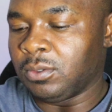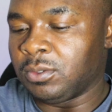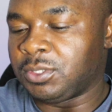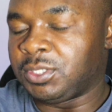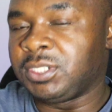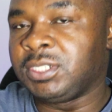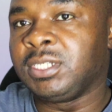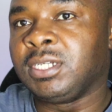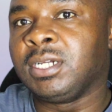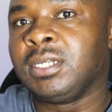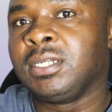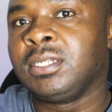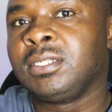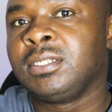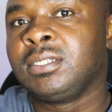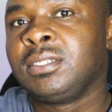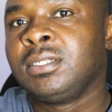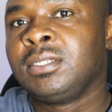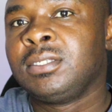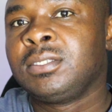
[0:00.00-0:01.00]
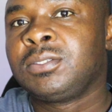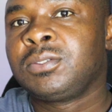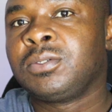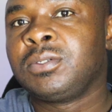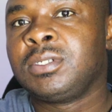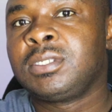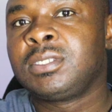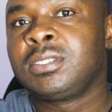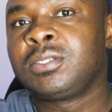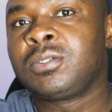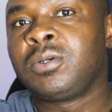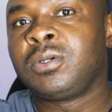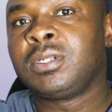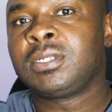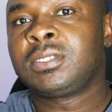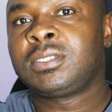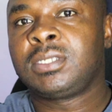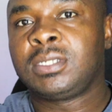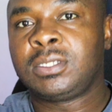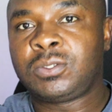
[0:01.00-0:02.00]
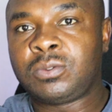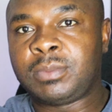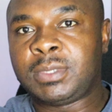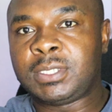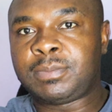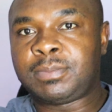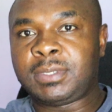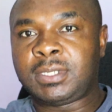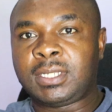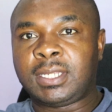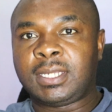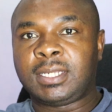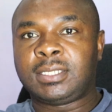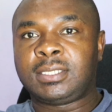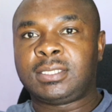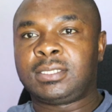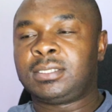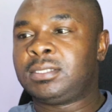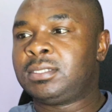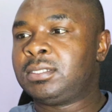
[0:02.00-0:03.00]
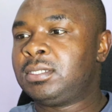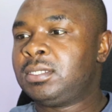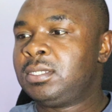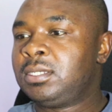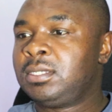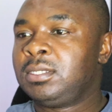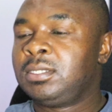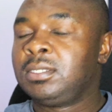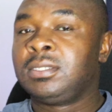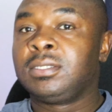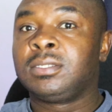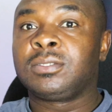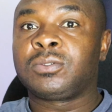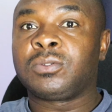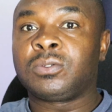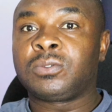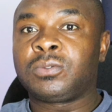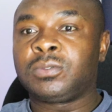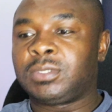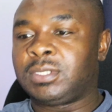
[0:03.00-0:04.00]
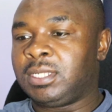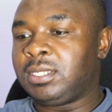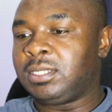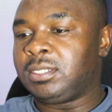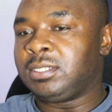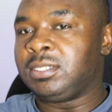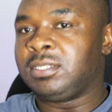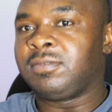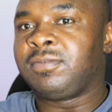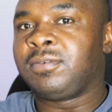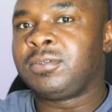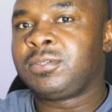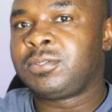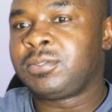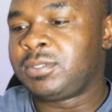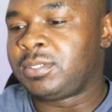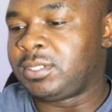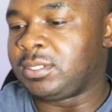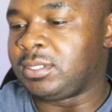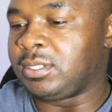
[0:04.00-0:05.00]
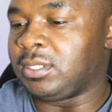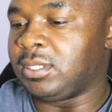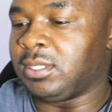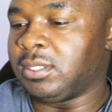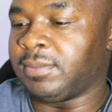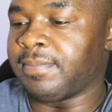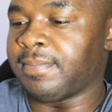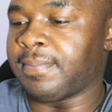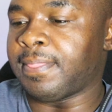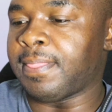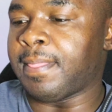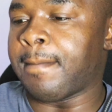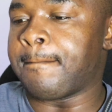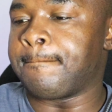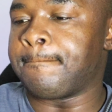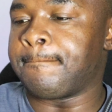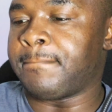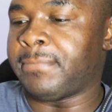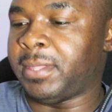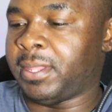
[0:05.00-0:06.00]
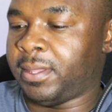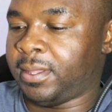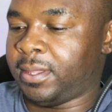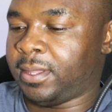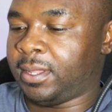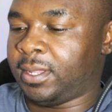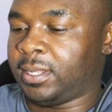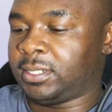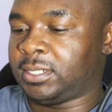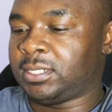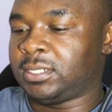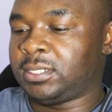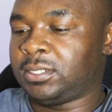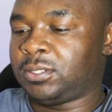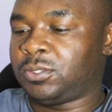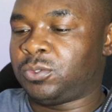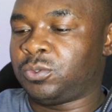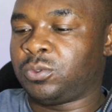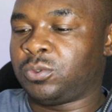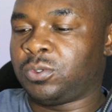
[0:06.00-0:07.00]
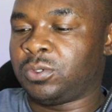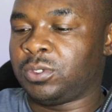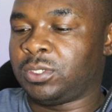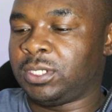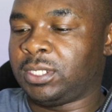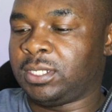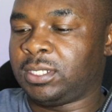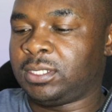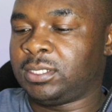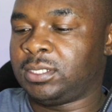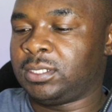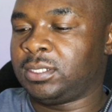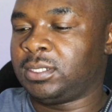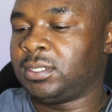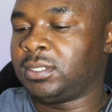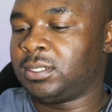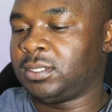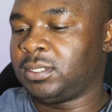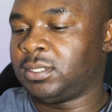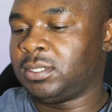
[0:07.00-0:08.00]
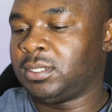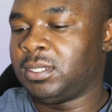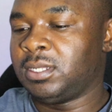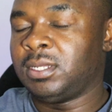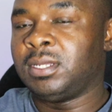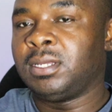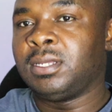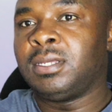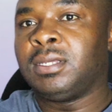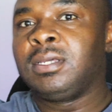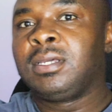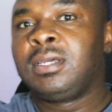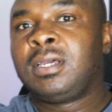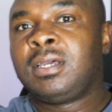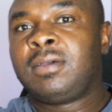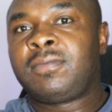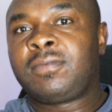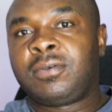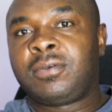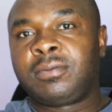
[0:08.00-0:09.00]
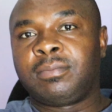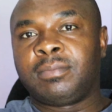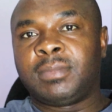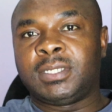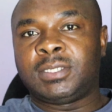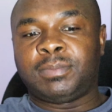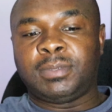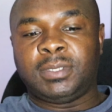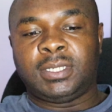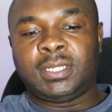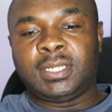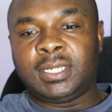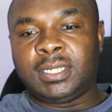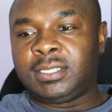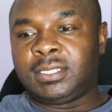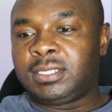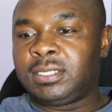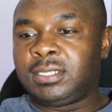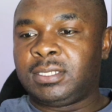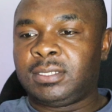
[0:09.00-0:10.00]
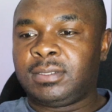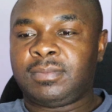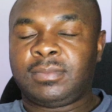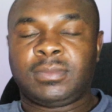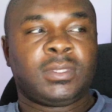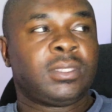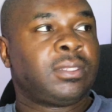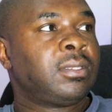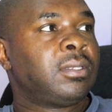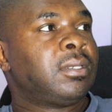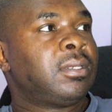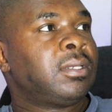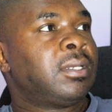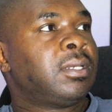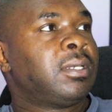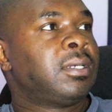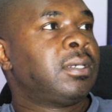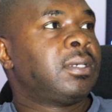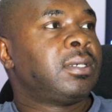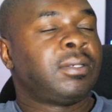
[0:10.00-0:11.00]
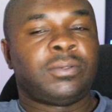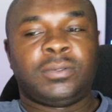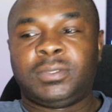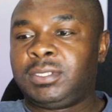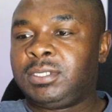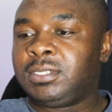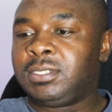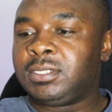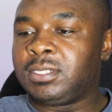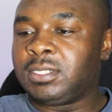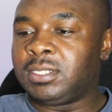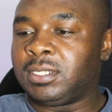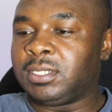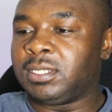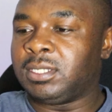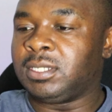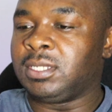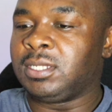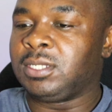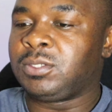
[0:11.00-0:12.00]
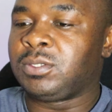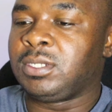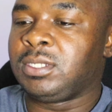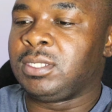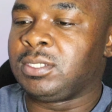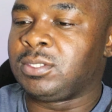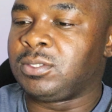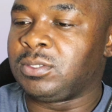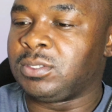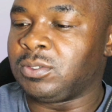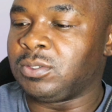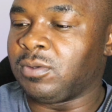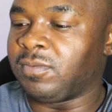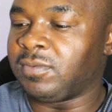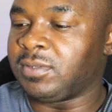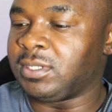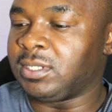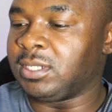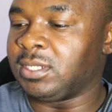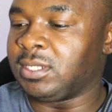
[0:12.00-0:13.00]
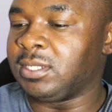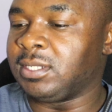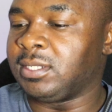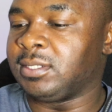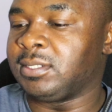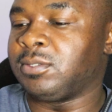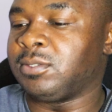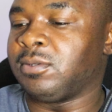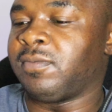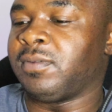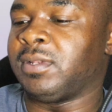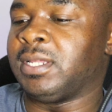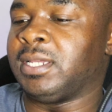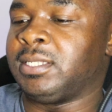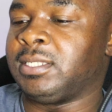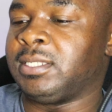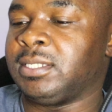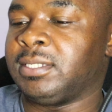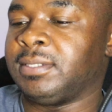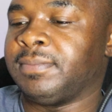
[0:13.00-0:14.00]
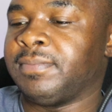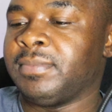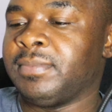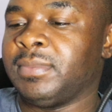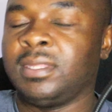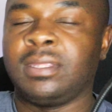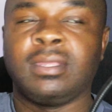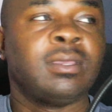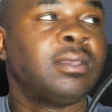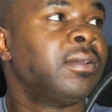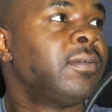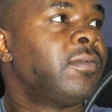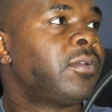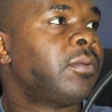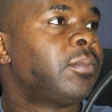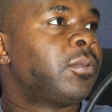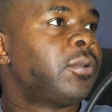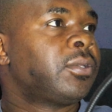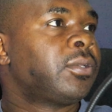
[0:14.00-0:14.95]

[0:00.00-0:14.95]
your trigger so this is connected to my speed light so to take these photos uh, I just need to connect I've got my speed light uh, which is uh, actually a soft uh, soft light from